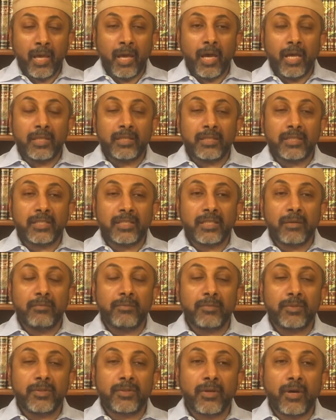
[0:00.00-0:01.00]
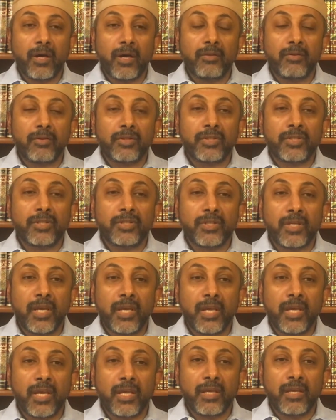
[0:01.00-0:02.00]
And some scholars
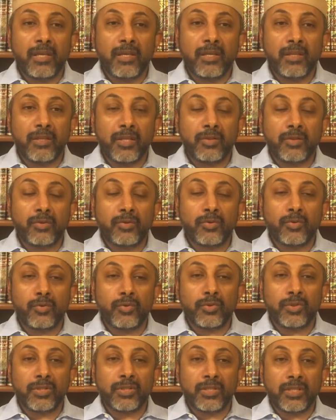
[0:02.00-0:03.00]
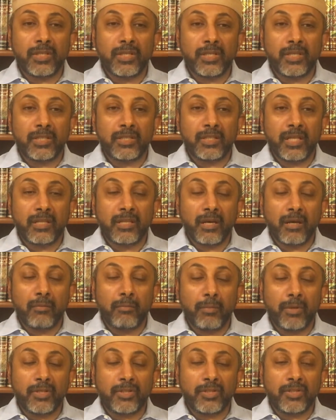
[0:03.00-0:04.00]
say the two seas that are
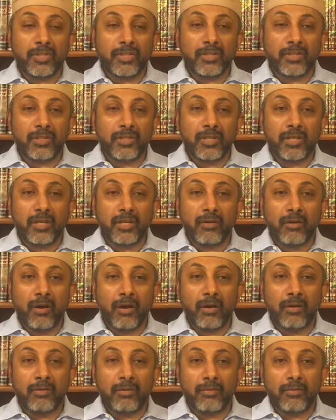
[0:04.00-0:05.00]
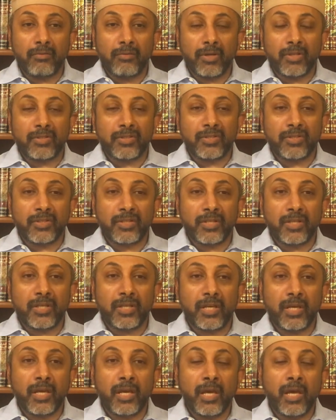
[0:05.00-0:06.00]
mentioned here are the Red
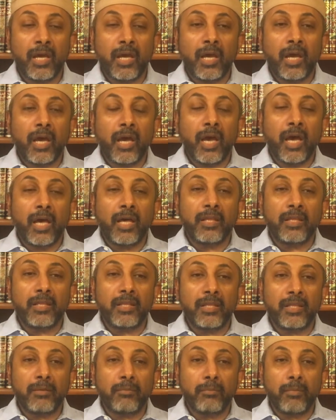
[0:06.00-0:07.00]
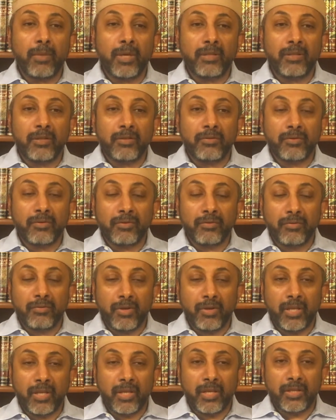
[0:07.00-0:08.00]
Sea and the
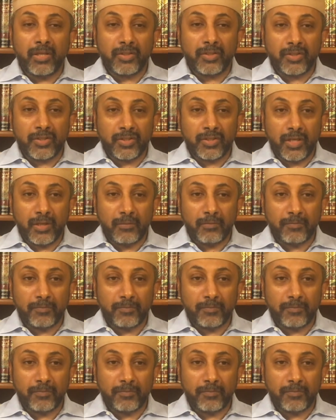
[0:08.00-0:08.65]
Mediterranean Sea.